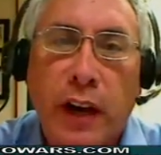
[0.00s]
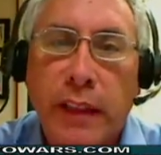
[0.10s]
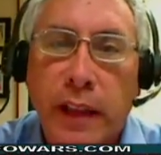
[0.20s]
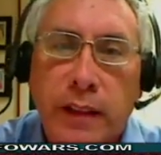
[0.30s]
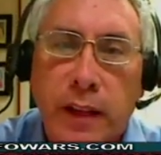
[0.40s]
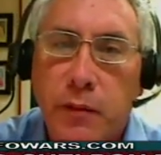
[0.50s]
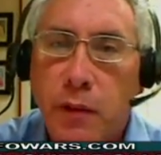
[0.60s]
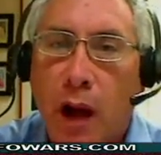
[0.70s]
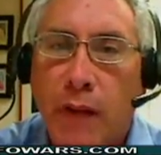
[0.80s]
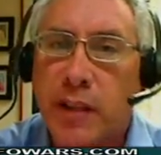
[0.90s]
I think that
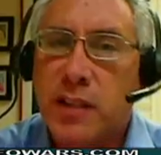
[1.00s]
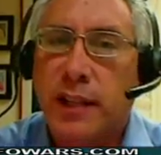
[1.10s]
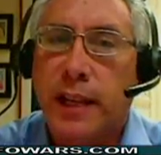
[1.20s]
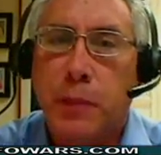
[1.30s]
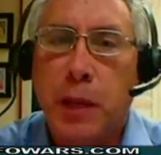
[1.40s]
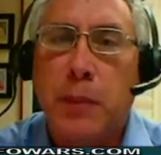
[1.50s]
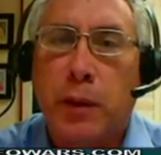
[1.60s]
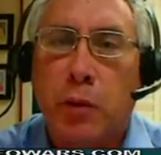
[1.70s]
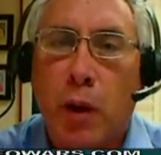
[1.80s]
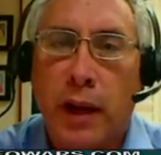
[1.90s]
obviously
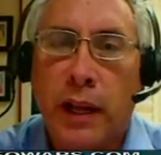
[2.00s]
people want to